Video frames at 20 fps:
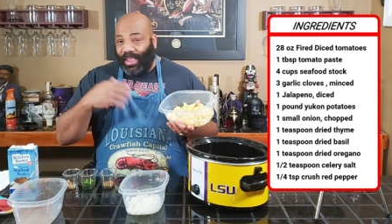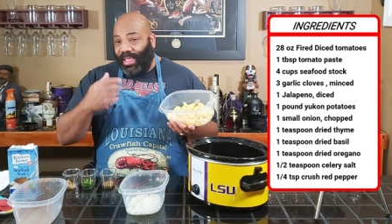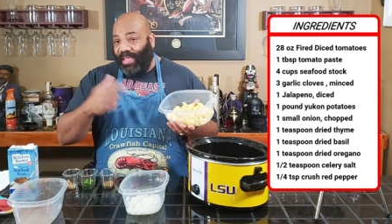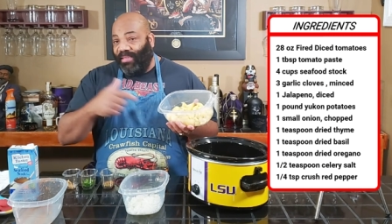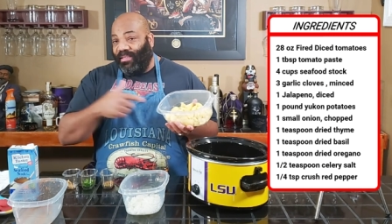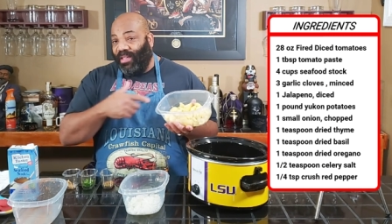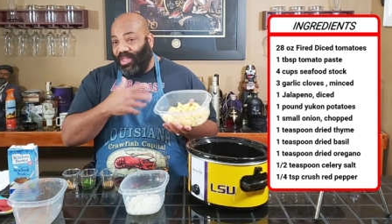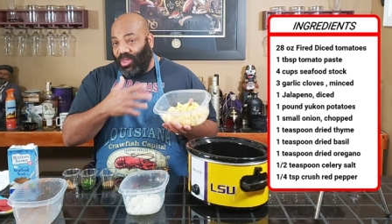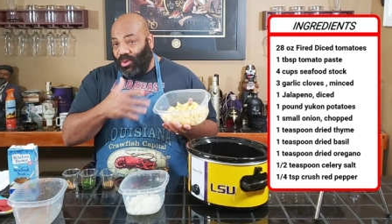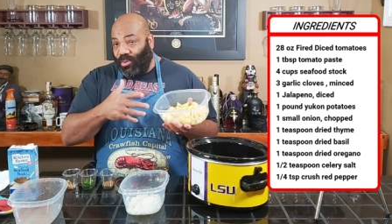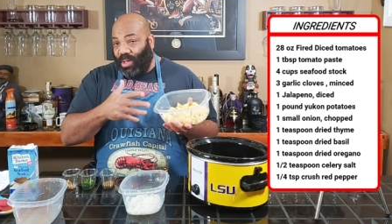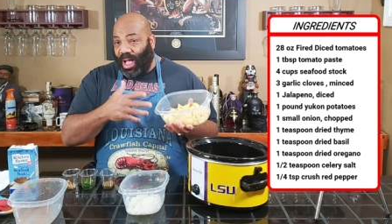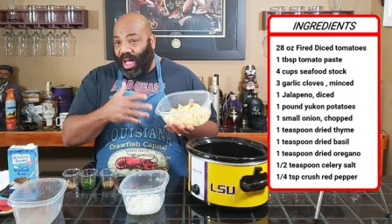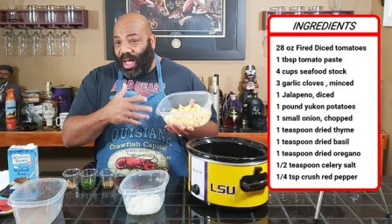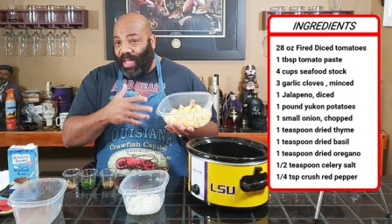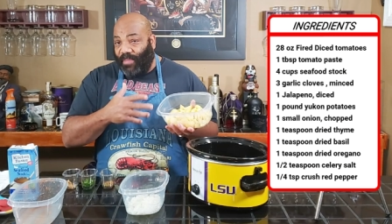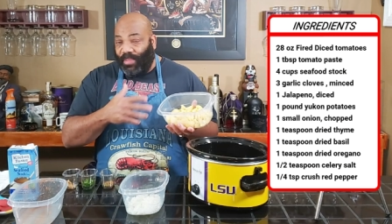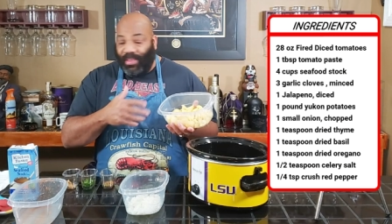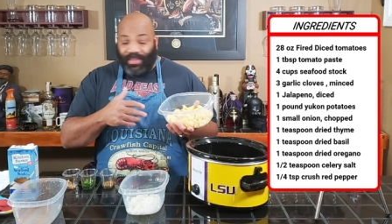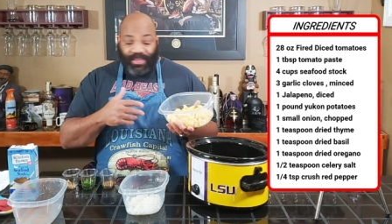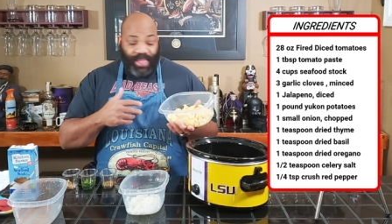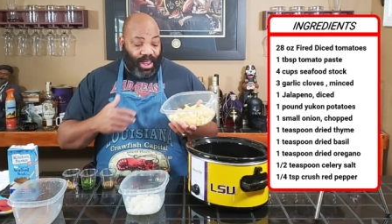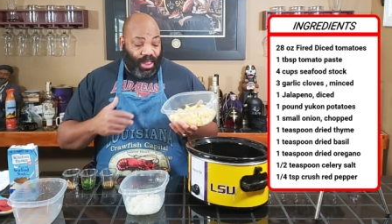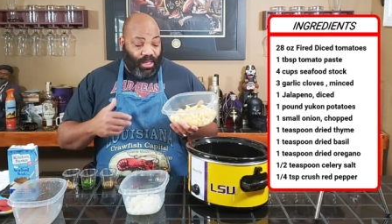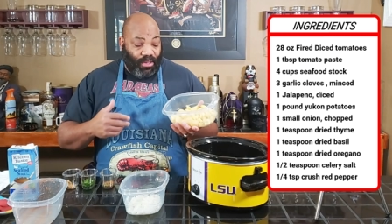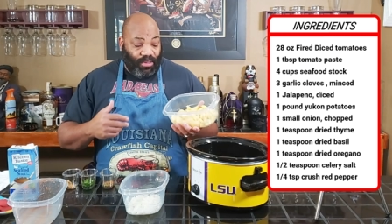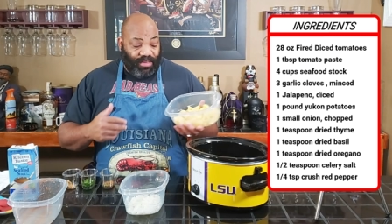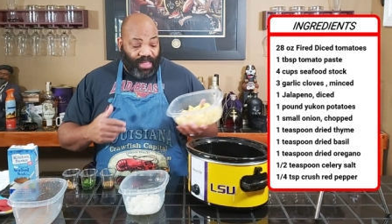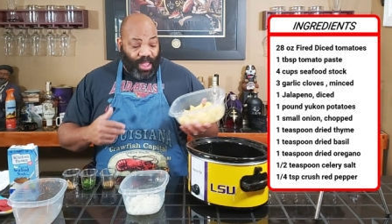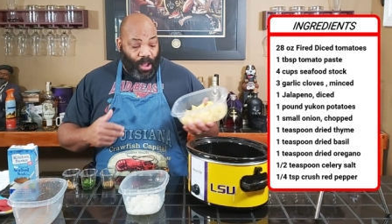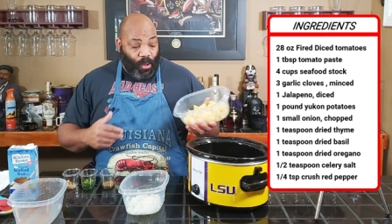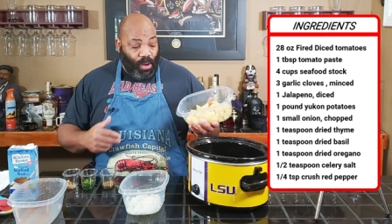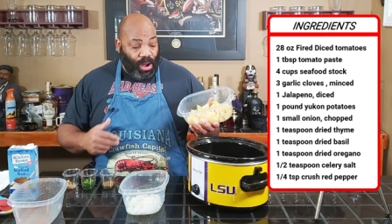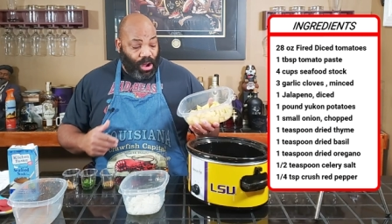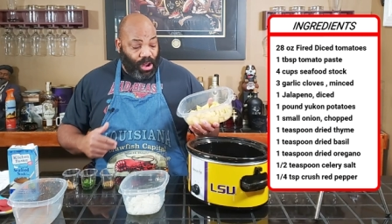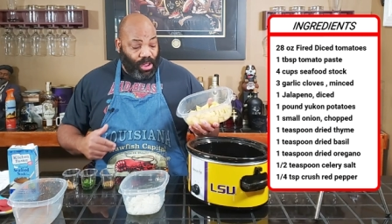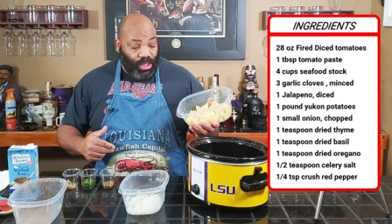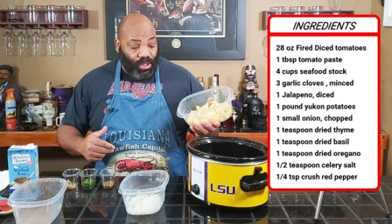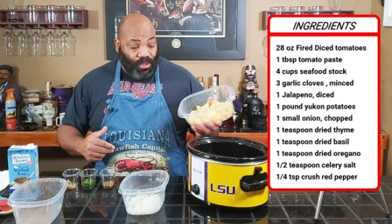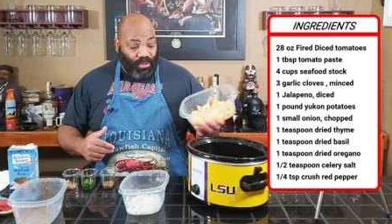These are Yukon potatoes that
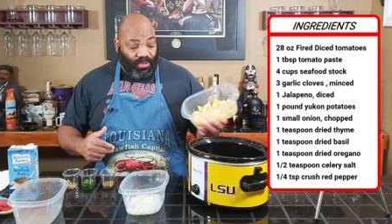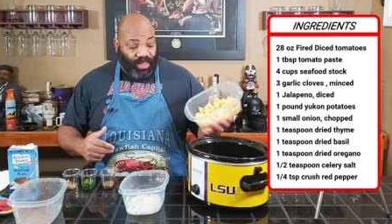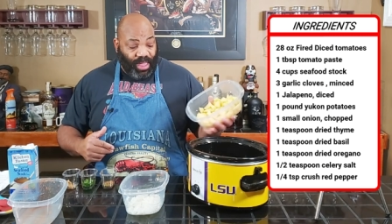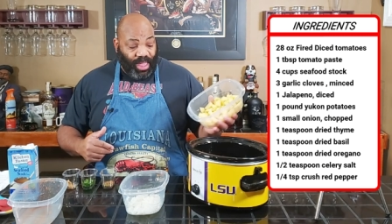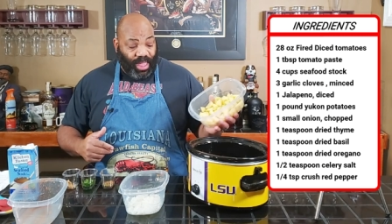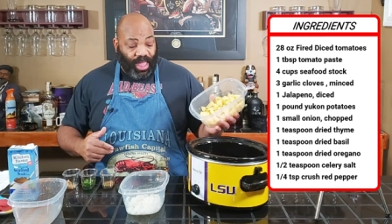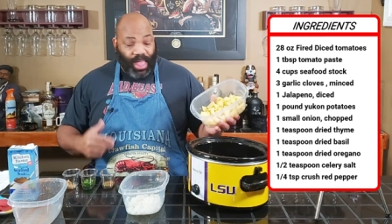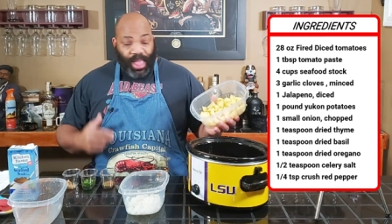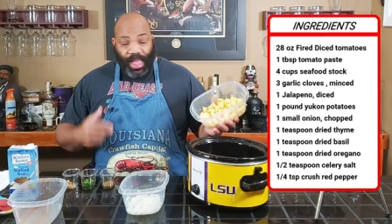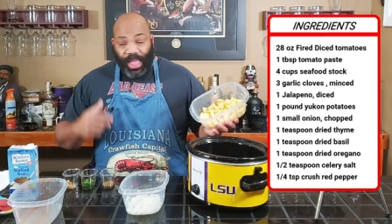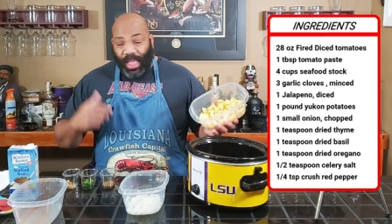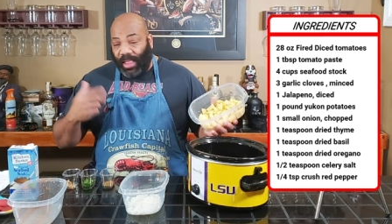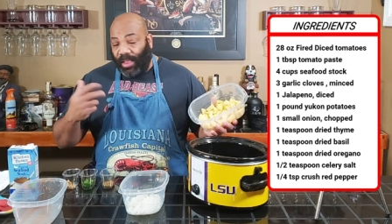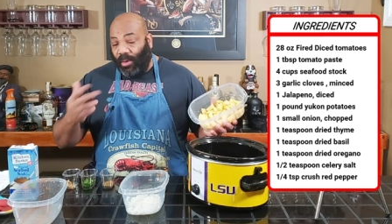we're using.